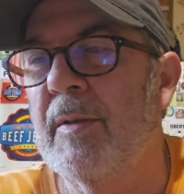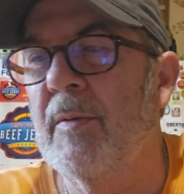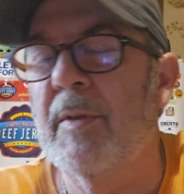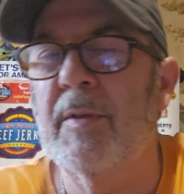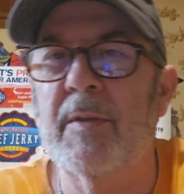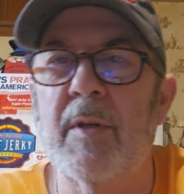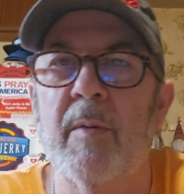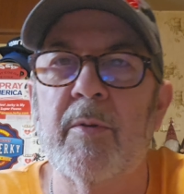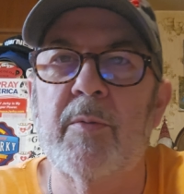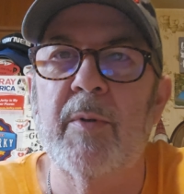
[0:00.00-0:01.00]
it's just
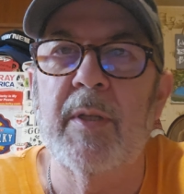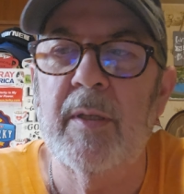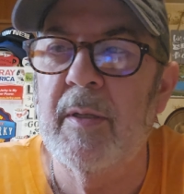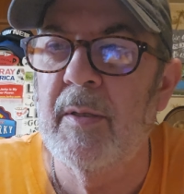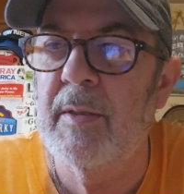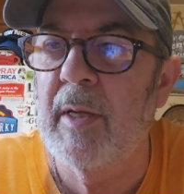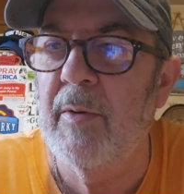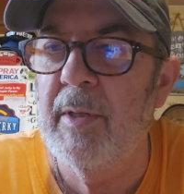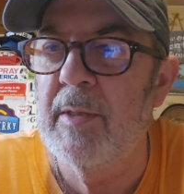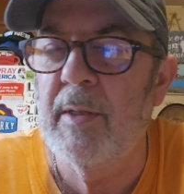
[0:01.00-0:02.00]
almost ridiculous how
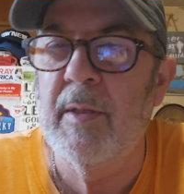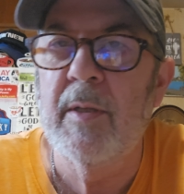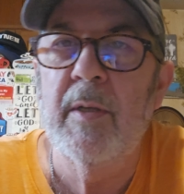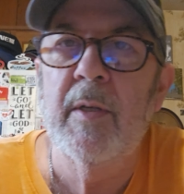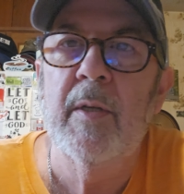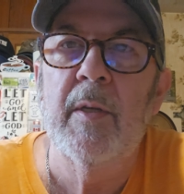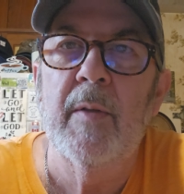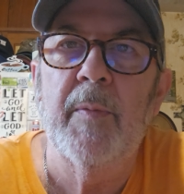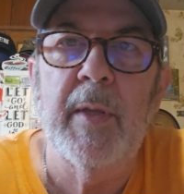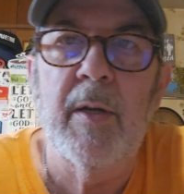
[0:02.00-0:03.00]
easy
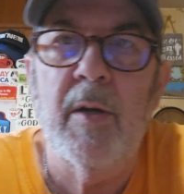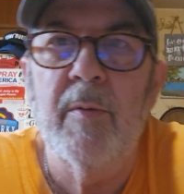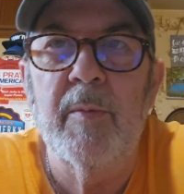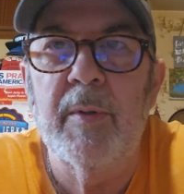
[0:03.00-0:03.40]
they are.